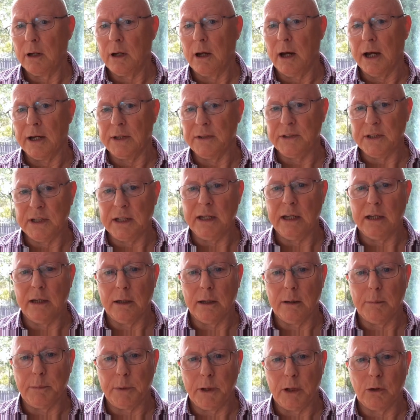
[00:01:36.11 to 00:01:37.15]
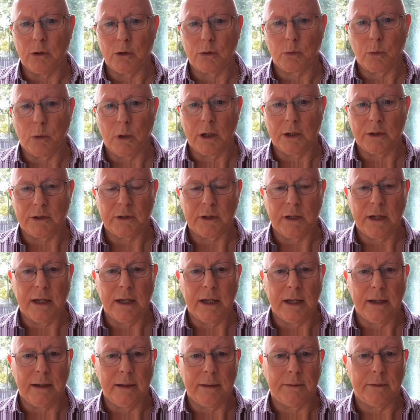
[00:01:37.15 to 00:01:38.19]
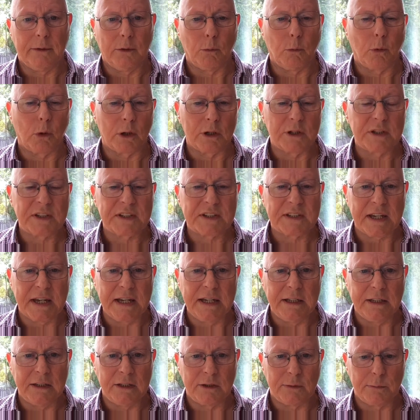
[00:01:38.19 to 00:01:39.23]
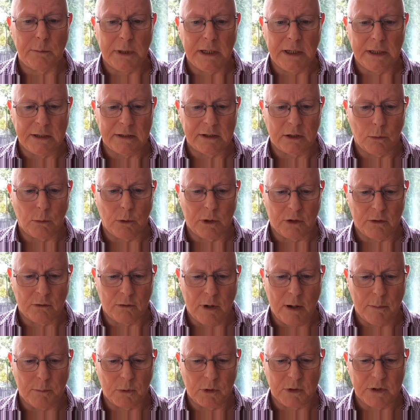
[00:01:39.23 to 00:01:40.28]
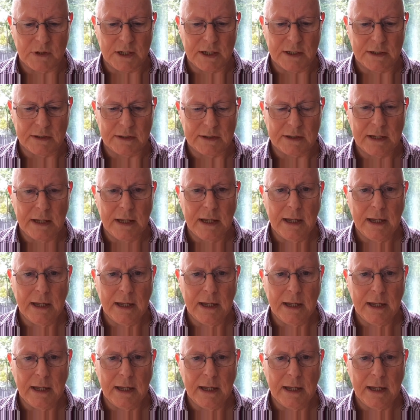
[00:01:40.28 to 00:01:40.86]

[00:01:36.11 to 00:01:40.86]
idea about what the word saint means or what it represents.